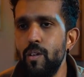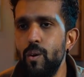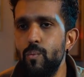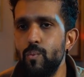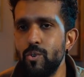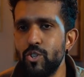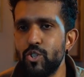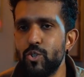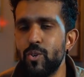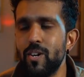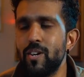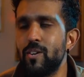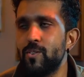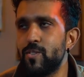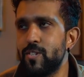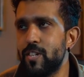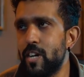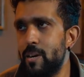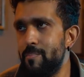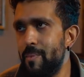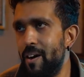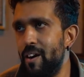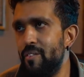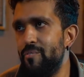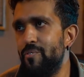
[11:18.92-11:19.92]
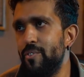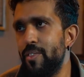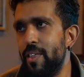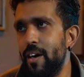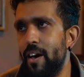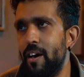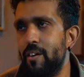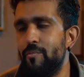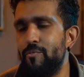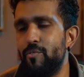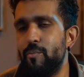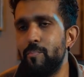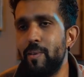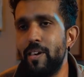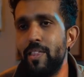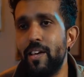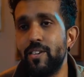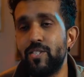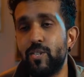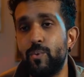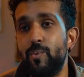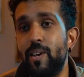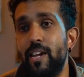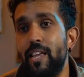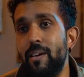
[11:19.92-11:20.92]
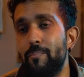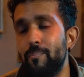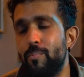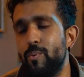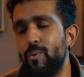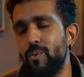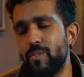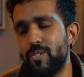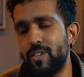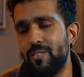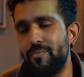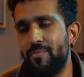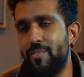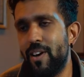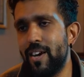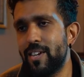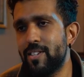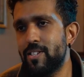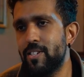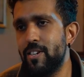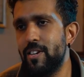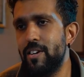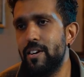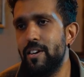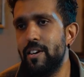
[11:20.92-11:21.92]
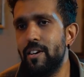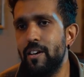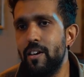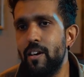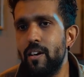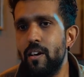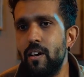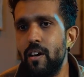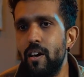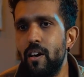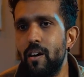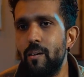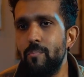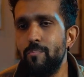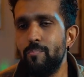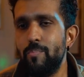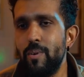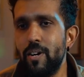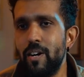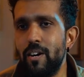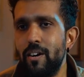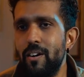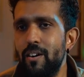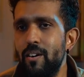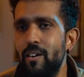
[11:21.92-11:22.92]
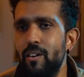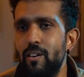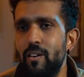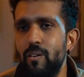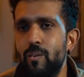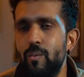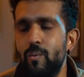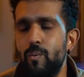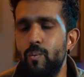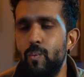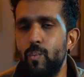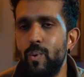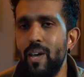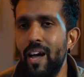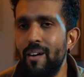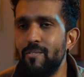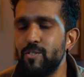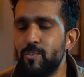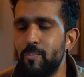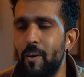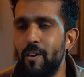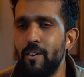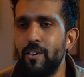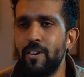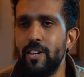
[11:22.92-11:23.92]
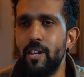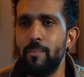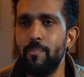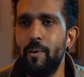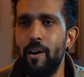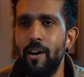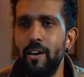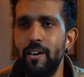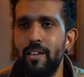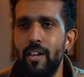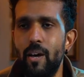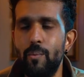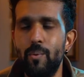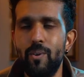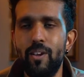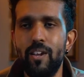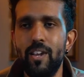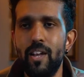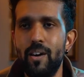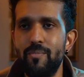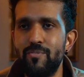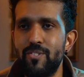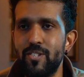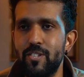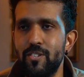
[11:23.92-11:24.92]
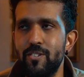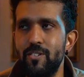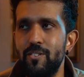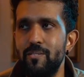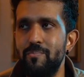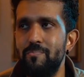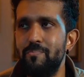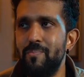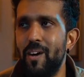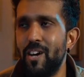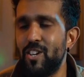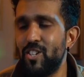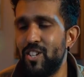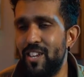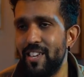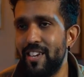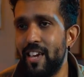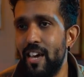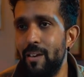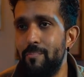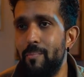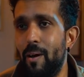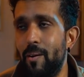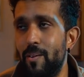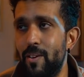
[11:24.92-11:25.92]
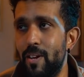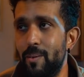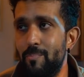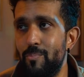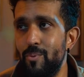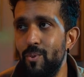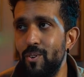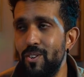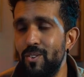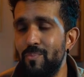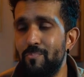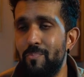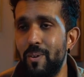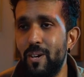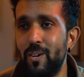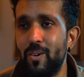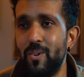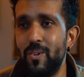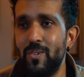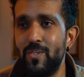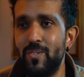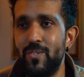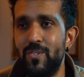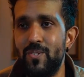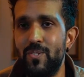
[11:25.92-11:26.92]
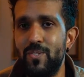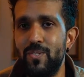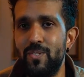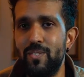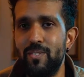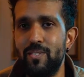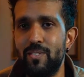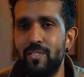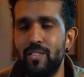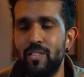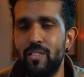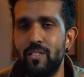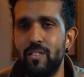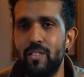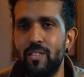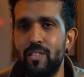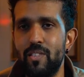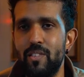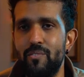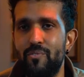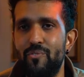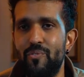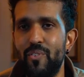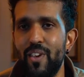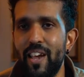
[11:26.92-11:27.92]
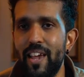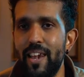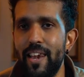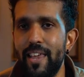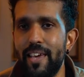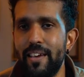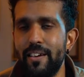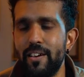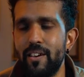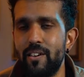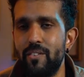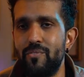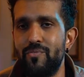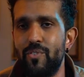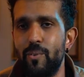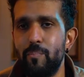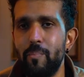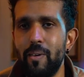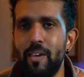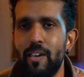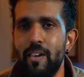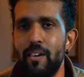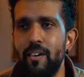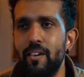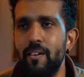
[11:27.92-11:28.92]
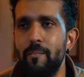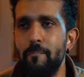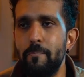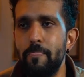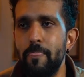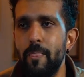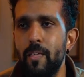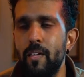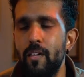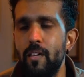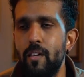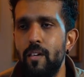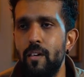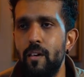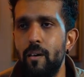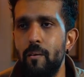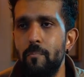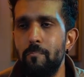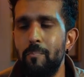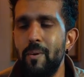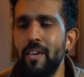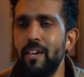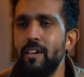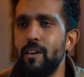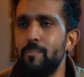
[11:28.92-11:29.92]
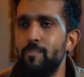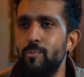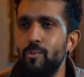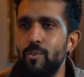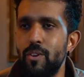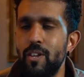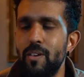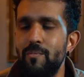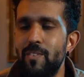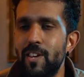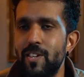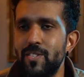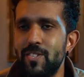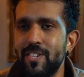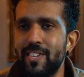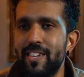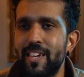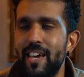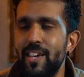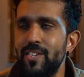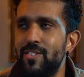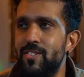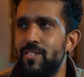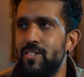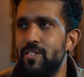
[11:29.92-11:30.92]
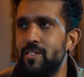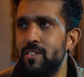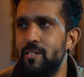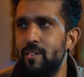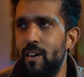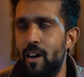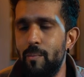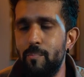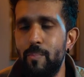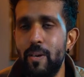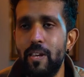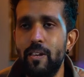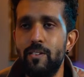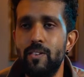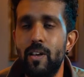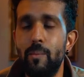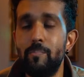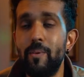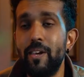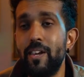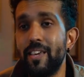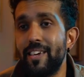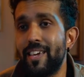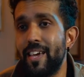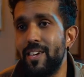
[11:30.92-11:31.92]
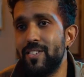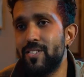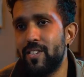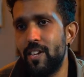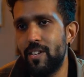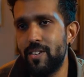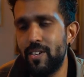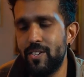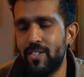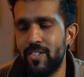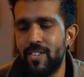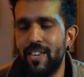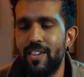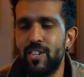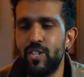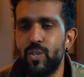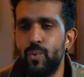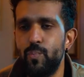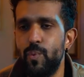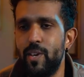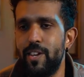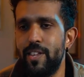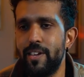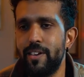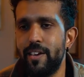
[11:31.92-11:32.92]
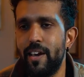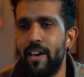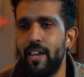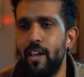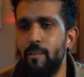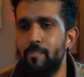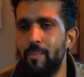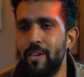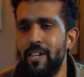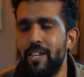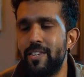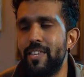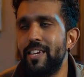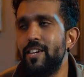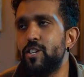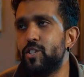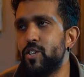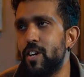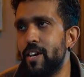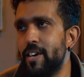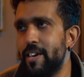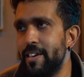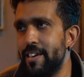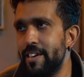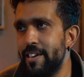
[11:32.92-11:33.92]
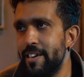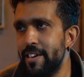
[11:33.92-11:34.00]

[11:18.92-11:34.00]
will struggle to come out for that, and for me, that's a really important factor. But we have spoken about it, and I would love to actually get married abroad because the feeling for me being abroad, even as a guest, I've been a guest at a destination wedding and I've been a DJ,